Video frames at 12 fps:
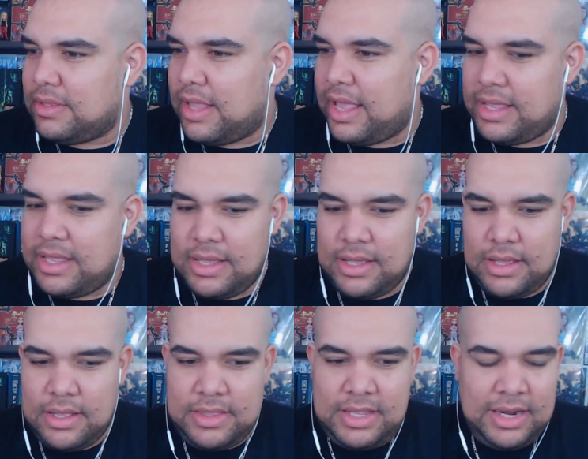Like,
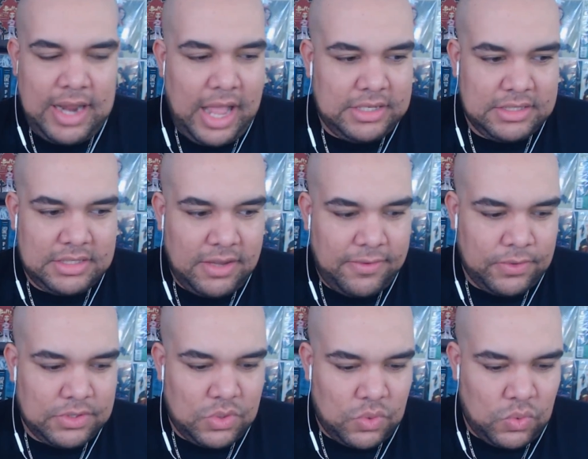the election stuff
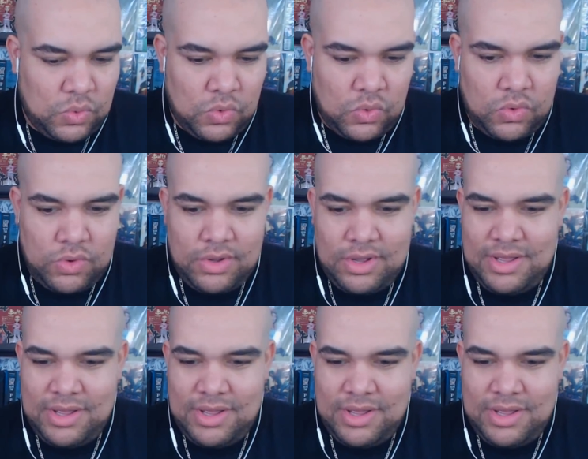was cool.